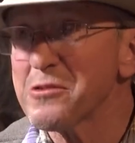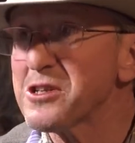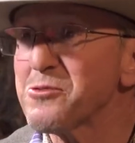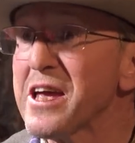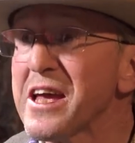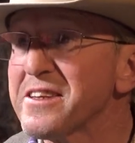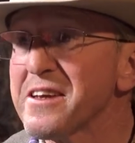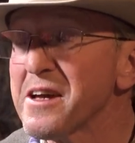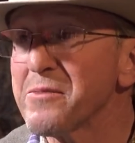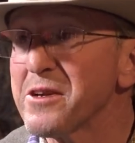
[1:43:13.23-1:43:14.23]
I wish we
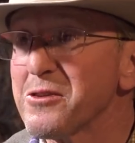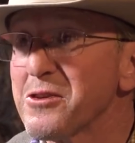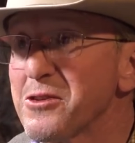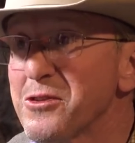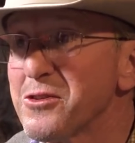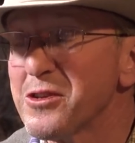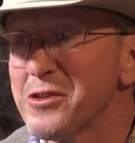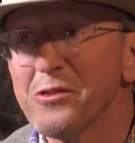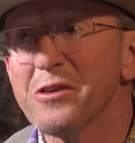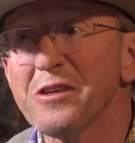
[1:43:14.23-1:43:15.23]
had time here
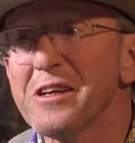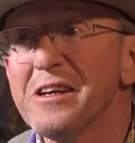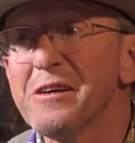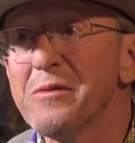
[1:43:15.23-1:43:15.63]
to do it